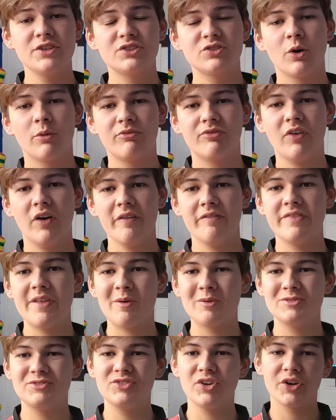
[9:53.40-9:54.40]
top 5 now,
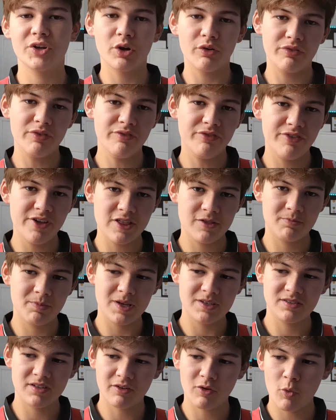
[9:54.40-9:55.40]
and starting off in 5th
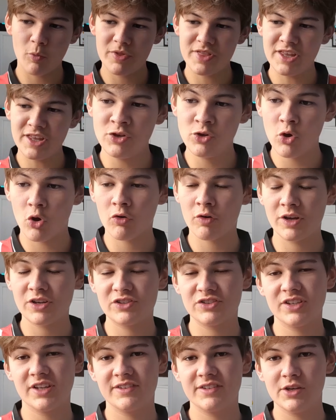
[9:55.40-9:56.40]
place, I've gone with
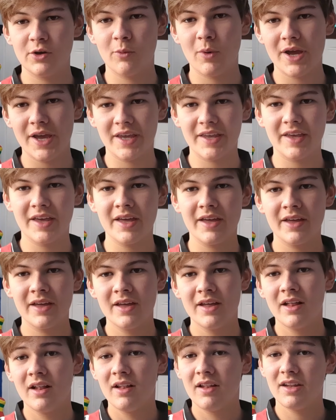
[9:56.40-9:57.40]
Norwich City away kit.
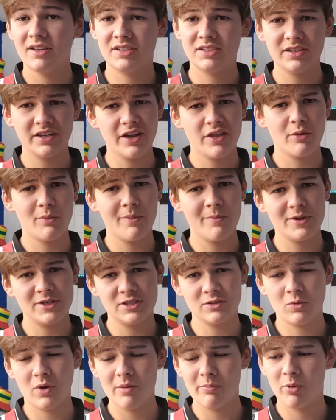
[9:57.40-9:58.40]
This is another one which
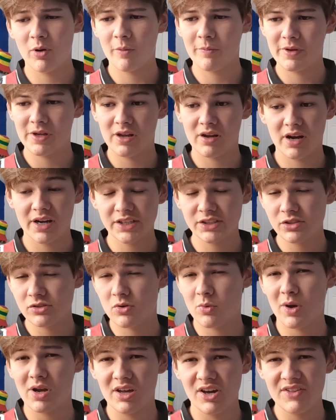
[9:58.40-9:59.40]
is quite popular, and I do
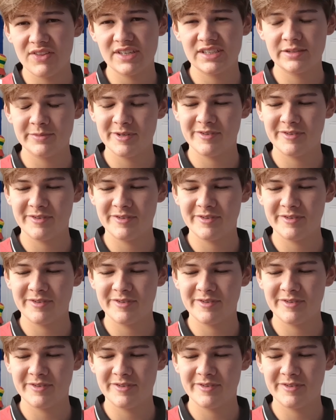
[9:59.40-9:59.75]
quite like this, to be